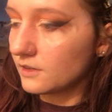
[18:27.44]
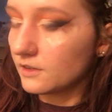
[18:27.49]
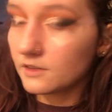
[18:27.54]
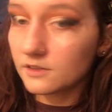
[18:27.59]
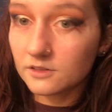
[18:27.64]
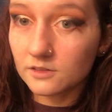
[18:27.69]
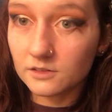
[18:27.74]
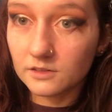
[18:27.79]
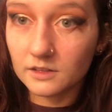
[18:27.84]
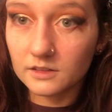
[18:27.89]

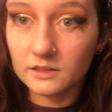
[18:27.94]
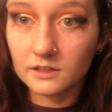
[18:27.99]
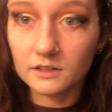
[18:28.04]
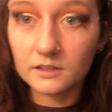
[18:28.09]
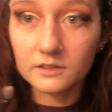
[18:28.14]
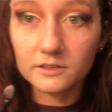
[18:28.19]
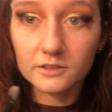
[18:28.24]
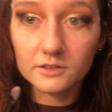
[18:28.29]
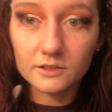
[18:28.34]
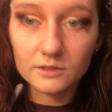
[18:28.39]
so that the
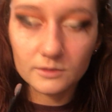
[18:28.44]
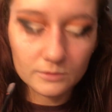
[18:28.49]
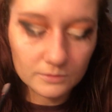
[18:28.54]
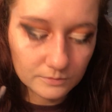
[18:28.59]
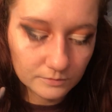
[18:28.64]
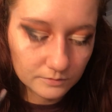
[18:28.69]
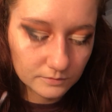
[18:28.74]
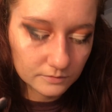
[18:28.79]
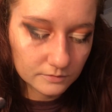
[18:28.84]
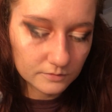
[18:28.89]
glitter
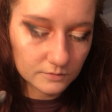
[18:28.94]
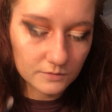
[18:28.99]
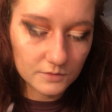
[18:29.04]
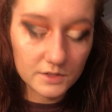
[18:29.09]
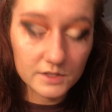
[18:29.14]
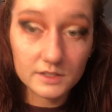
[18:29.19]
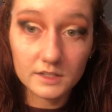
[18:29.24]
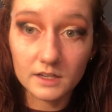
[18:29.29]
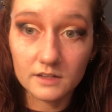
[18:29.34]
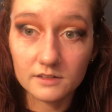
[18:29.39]

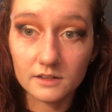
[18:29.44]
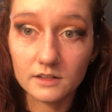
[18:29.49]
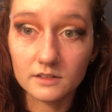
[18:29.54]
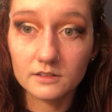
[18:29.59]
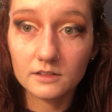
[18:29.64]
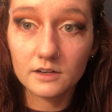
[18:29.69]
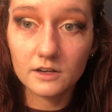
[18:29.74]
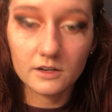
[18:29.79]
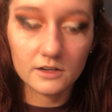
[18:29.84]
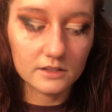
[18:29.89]
stays on
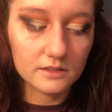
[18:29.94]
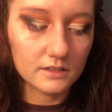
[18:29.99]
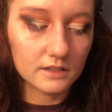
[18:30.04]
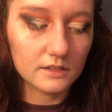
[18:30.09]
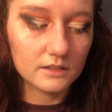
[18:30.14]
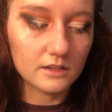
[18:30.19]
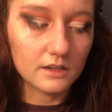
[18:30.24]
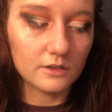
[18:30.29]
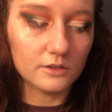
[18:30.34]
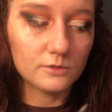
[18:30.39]
there. And
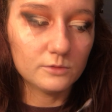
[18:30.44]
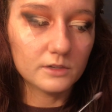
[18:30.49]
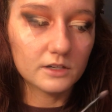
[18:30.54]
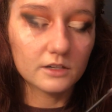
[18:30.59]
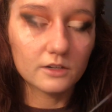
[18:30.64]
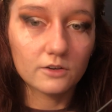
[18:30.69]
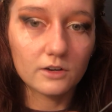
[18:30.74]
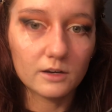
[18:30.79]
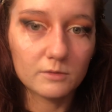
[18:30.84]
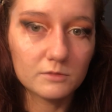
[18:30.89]
then you want
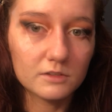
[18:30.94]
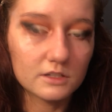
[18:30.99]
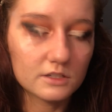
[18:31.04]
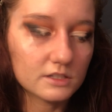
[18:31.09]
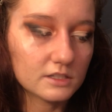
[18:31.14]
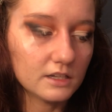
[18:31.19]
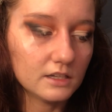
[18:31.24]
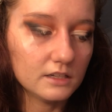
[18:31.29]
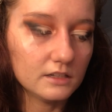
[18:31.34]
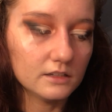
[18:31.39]
to grab the
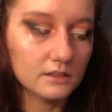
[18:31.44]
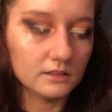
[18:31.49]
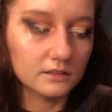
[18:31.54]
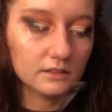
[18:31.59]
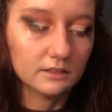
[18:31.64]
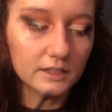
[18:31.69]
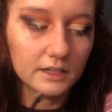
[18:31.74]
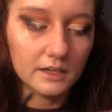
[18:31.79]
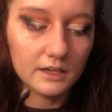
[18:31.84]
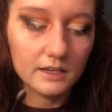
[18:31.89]
shade
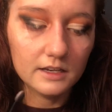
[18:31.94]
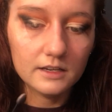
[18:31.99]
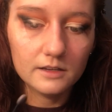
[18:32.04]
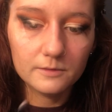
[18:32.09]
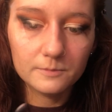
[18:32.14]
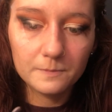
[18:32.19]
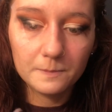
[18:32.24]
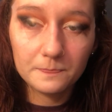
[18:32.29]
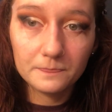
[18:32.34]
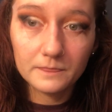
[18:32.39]
Liddy,
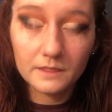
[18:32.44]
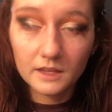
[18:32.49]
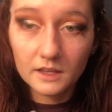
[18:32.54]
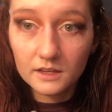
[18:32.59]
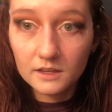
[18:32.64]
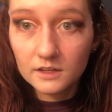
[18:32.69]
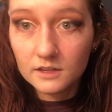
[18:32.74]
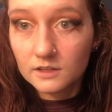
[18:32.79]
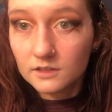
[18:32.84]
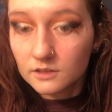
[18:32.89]

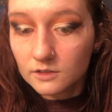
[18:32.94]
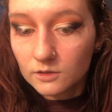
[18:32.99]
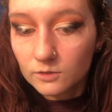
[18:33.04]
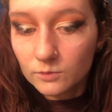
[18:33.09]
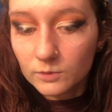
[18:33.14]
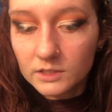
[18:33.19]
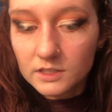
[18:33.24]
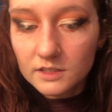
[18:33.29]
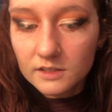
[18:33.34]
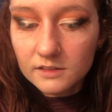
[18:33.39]

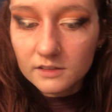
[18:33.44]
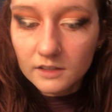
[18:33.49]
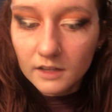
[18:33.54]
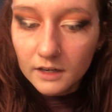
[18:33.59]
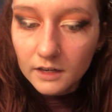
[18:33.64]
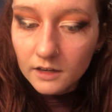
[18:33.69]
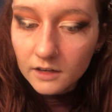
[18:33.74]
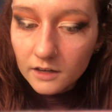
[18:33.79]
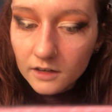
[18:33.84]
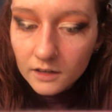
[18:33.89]
which is
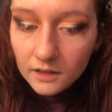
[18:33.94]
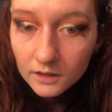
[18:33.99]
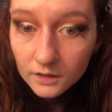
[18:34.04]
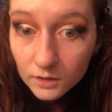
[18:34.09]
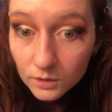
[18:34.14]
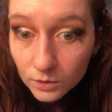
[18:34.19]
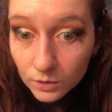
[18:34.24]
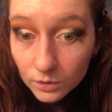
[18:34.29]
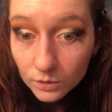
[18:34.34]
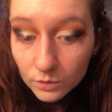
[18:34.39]
like a
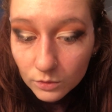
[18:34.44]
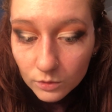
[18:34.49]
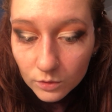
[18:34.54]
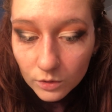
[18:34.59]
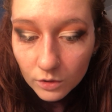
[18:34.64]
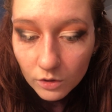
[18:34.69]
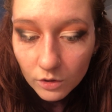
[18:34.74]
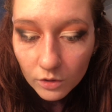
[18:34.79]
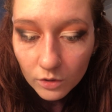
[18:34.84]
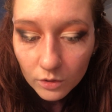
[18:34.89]

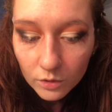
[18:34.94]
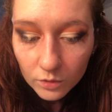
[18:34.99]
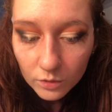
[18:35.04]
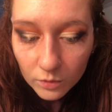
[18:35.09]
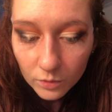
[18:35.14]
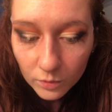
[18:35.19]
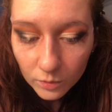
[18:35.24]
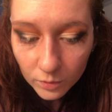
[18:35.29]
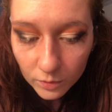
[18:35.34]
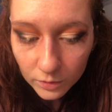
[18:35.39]

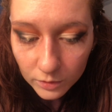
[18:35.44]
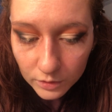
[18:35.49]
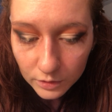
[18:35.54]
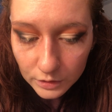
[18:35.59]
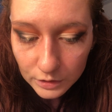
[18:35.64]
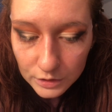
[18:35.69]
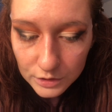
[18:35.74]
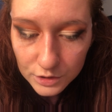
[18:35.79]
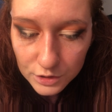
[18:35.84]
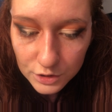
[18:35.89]

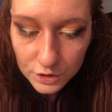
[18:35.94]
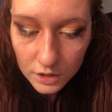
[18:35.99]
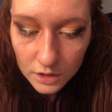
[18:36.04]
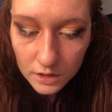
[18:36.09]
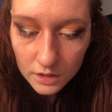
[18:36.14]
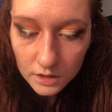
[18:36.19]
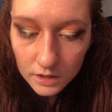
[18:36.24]
orange